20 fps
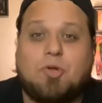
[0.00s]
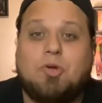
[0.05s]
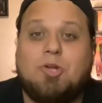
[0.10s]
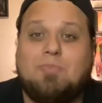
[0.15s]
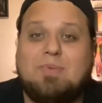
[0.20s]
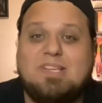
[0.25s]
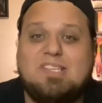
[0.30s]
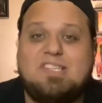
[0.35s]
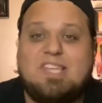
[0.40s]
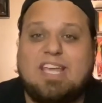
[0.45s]
going
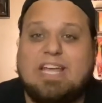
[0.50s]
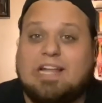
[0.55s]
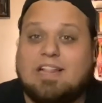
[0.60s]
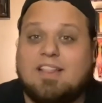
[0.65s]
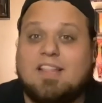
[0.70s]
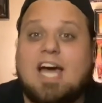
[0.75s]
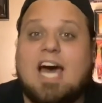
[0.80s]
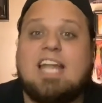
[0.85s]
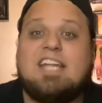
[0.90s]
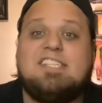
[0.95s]
to be seeing a
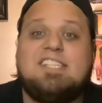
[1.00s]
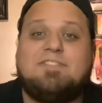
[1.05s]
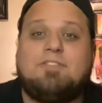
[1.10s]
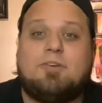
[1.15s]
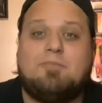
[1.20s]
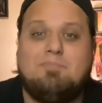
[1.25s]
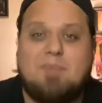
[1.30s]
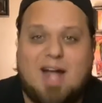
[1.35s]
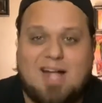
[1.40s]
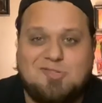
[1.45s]
lot of
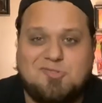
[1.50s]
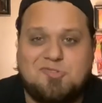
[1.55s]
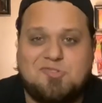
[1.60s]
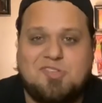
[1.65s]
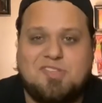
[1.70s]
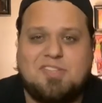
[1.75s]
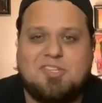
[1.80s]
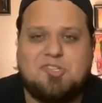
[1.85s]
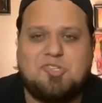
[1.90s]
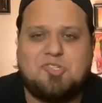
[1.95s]
different monsters
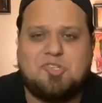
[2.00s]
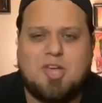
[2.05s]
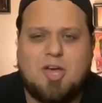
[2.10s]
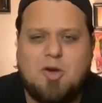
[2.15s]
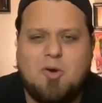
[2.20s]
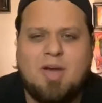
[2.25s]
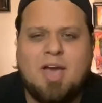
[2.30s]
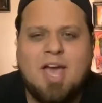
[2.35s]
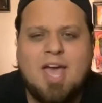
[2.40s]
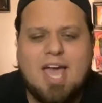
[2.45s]
in this
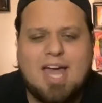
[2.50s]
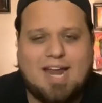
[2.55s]
show,